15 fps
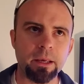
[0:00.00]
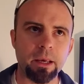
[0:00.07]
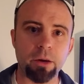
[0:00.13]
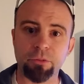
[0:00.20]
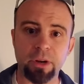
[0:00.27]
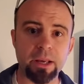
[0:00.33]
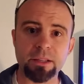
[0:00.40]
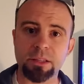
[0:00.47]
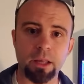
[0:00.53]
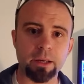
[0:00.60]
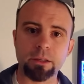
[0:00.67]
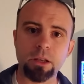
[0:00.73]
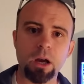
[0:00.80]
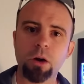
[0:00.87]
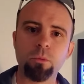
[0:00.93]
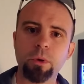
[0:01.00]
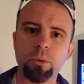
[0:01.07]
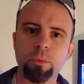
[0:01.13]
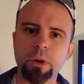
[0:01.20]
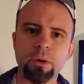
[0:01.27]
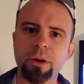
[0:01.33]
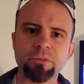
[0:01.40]
And Renee's like, no, we,
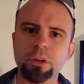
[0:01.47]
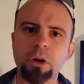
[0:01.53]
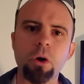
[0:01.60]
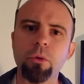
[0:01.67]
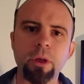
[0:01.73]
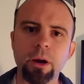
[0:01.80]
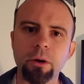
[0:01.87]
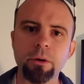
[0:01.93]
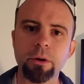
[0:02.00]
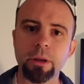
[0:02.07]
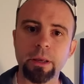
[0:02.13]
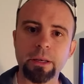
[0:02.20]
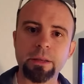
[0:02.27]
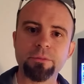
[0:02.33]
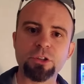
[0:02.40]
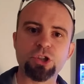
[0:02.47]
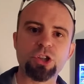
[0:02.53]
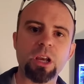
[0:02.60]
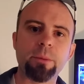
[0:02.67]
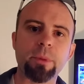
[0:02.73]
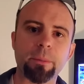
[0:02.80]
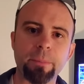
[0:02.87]
we don't have to go there. And even
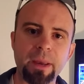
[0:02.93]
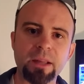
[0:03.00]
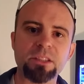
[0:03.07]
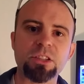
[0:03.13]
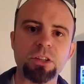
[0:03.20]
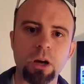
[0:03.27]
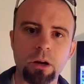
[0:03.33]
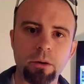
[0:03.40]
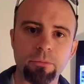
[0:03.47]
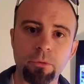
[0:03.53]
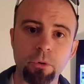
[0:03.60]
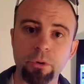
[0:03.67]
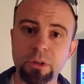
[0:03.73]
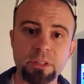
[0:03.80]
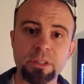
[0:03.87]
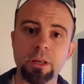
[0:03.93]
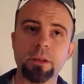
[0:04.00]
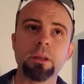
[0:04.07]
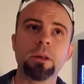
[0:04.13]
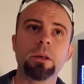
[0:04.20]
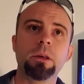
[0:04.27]
Shane McMahon stuck up for her and said,